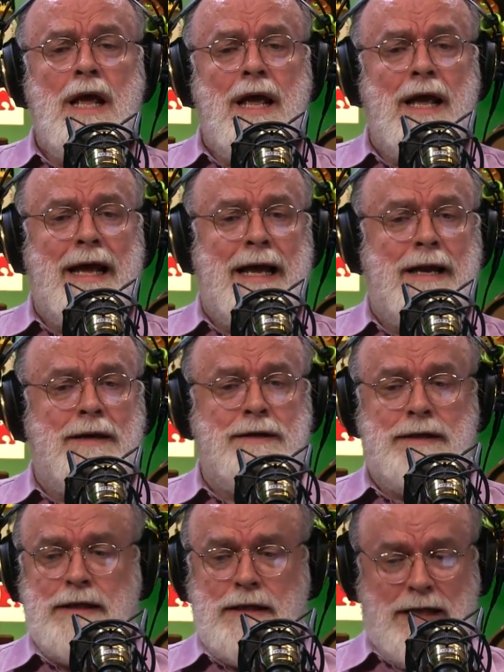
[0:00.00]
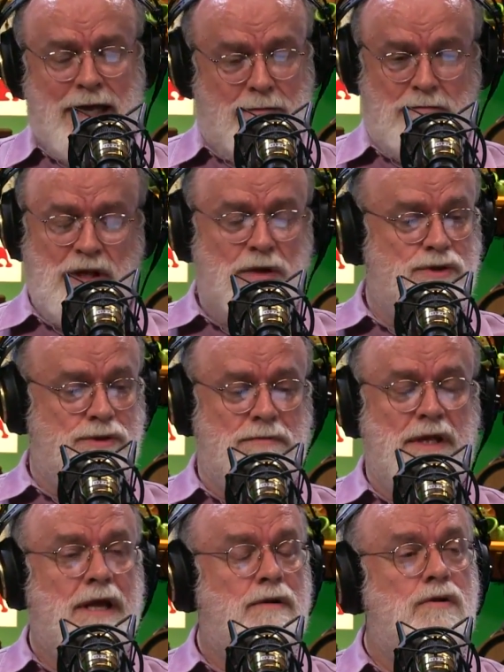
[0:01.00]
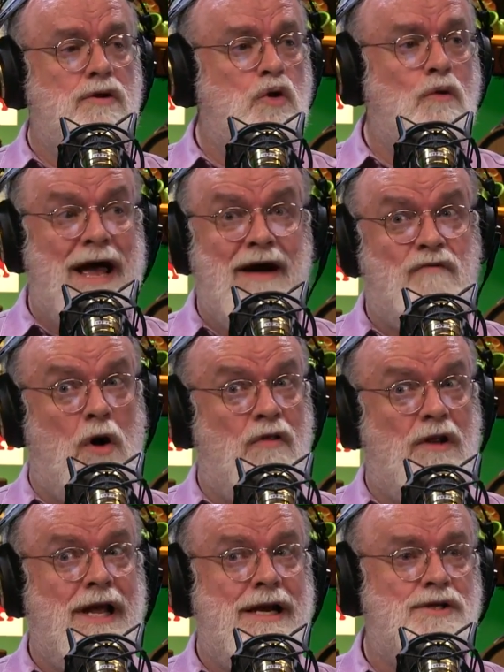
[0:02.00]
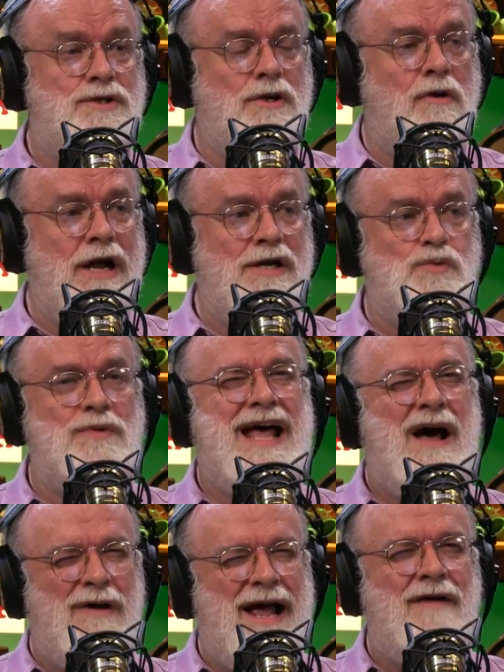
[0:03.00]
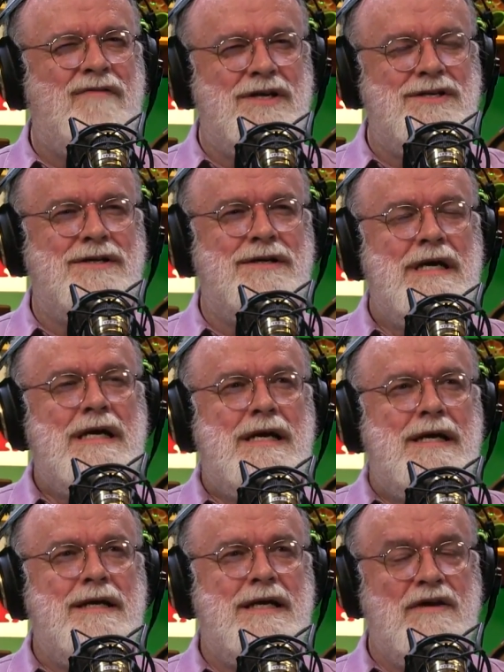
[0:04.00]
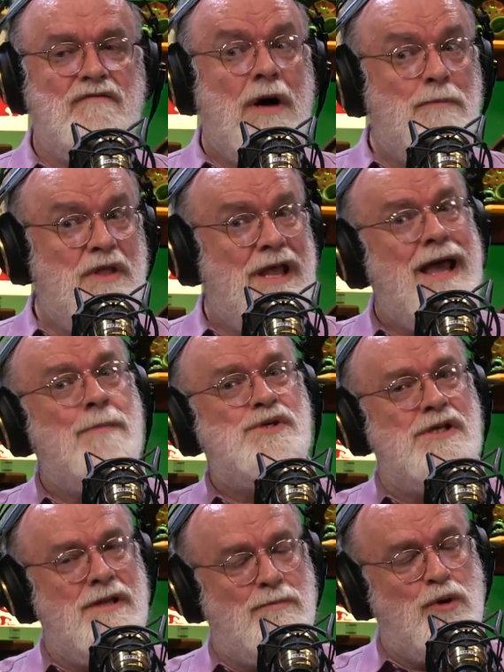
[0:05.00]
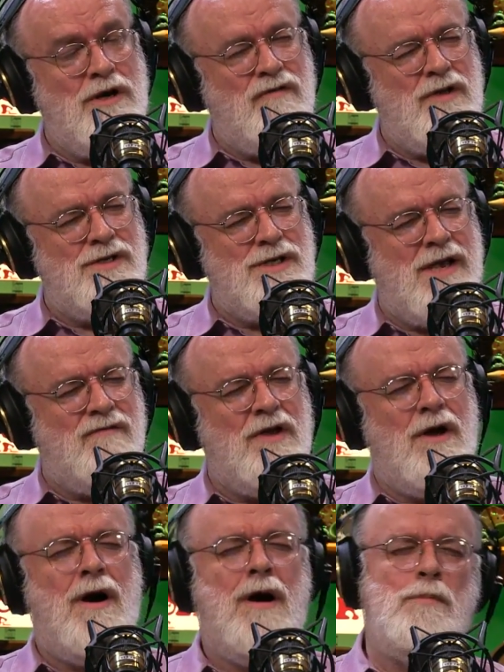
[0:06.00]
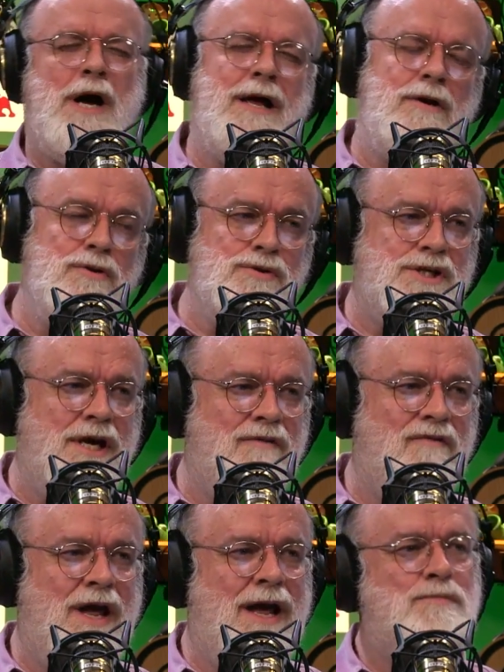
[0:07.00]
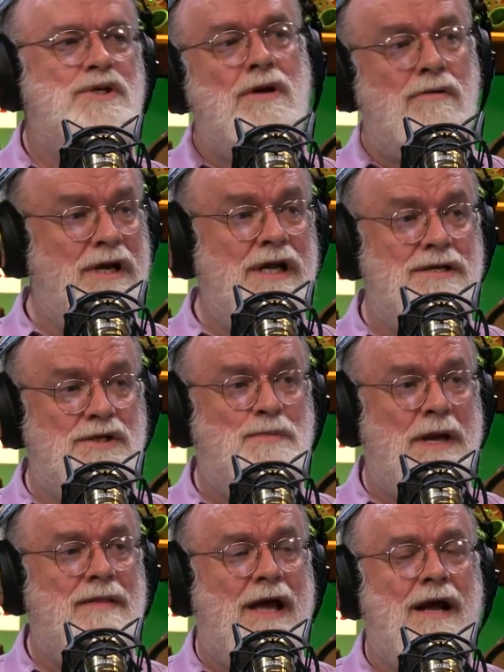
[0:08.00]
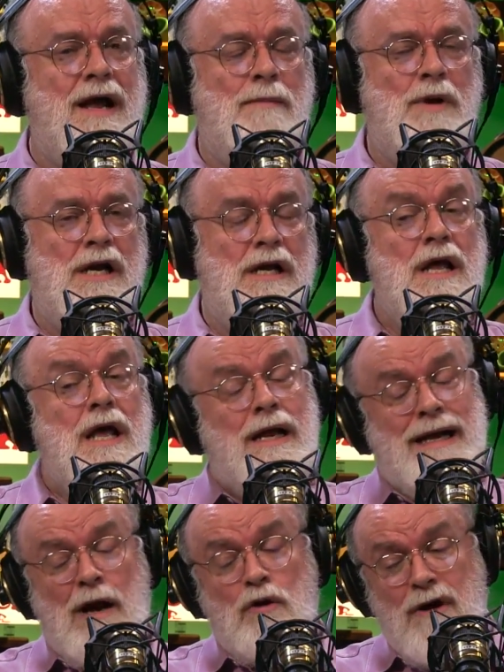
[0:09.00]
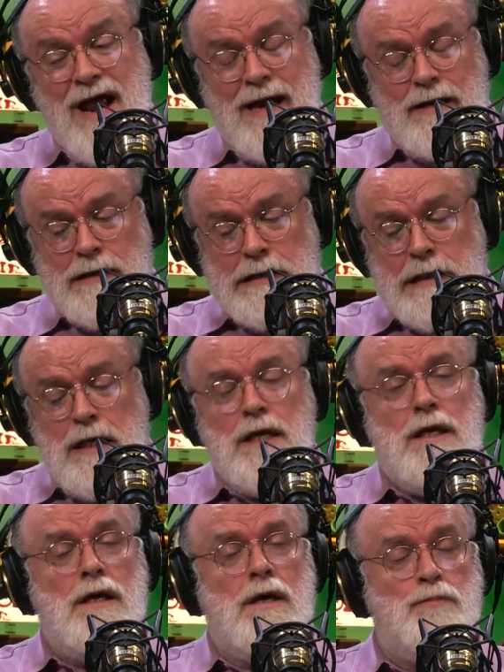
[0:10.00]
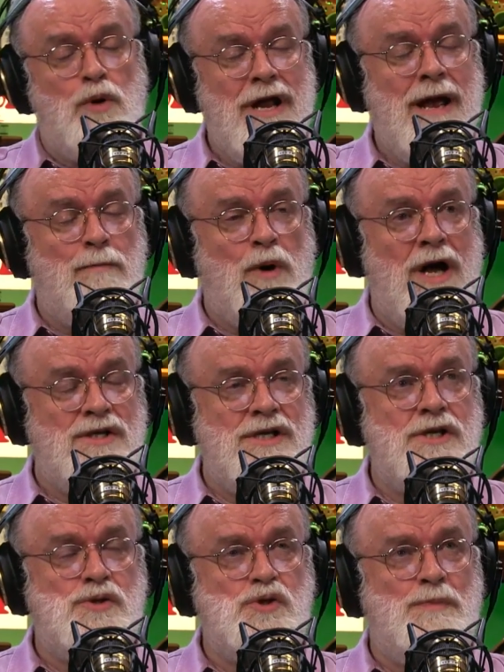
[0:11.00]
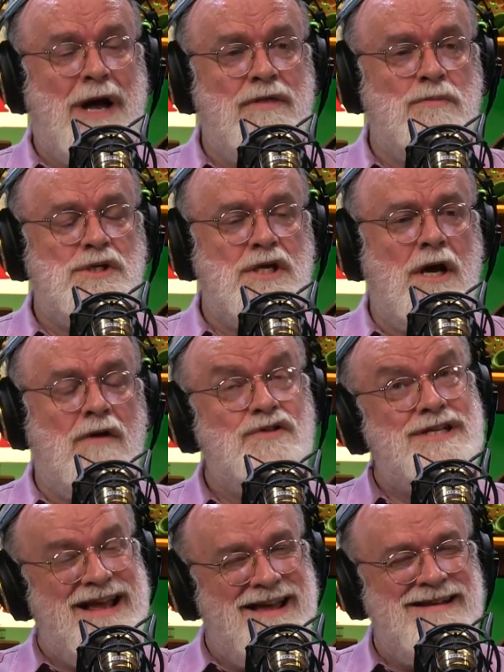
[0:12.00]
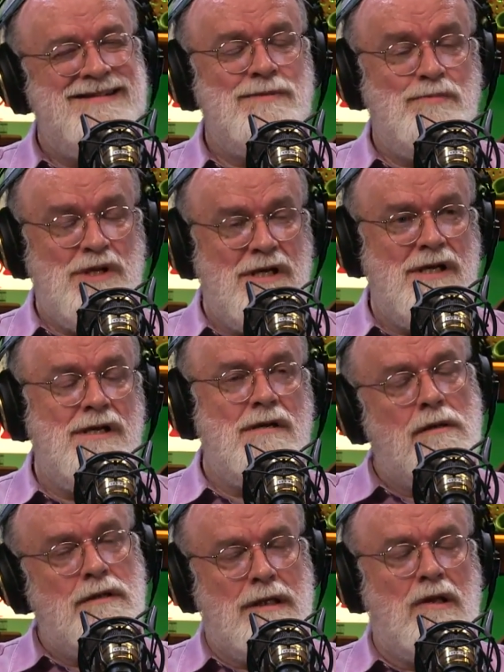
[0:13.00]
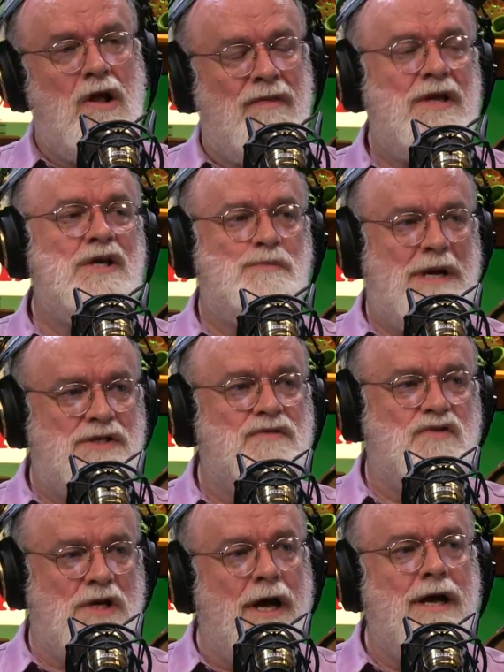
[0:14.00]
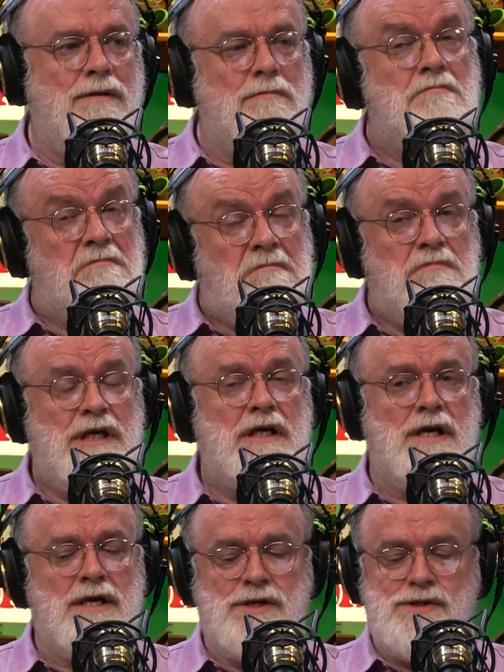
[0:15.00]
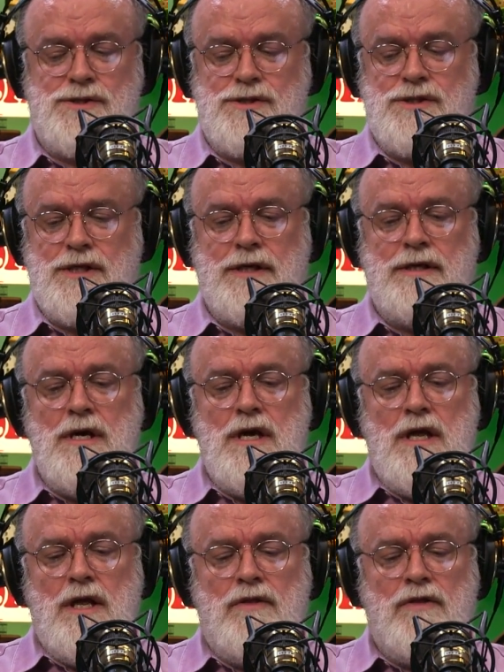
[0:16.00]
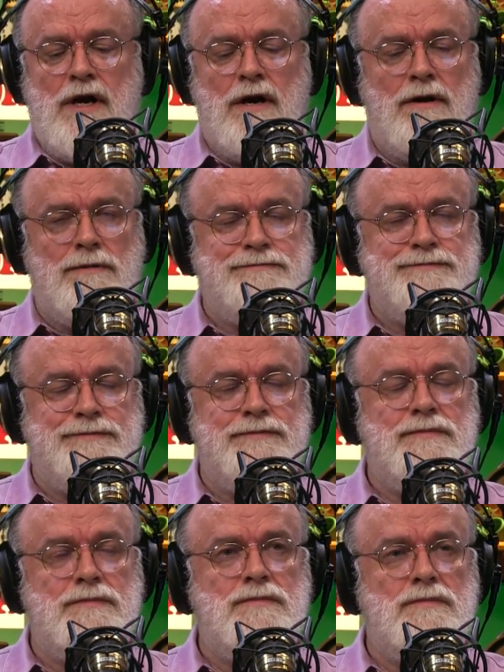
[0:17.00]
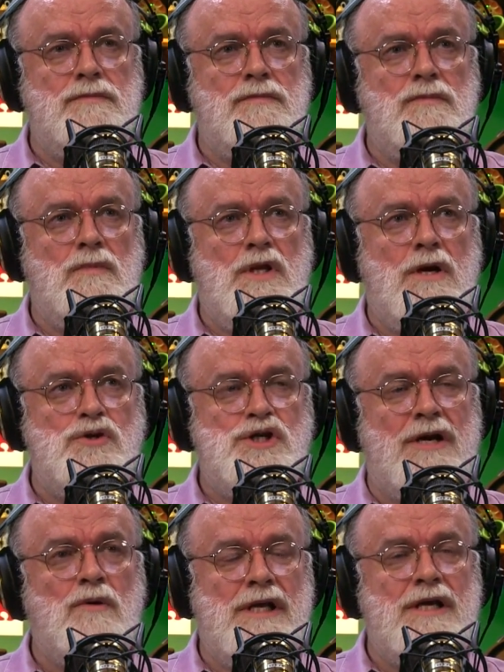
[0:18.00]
and uh, and there's then you have all the latest and greatest without having to give up the amps in the previous AVR, buy a new set of amps. You don't need to spend that kind of money. Now, granted, uh, preamp processors by themselves tend to be a little on the expensive side because uh, they're they're generally